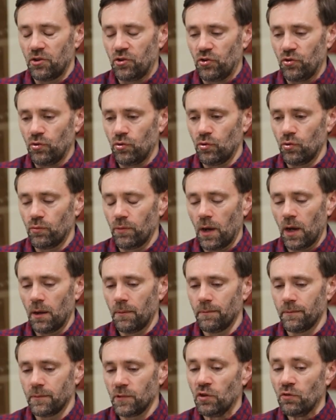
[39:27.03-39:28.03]
do
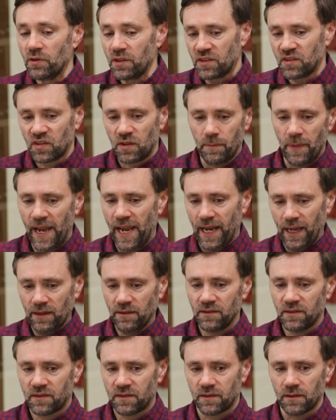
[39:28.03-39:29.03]
Unix
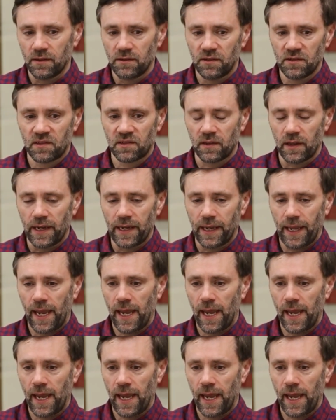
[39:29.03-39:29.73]
commands and just like,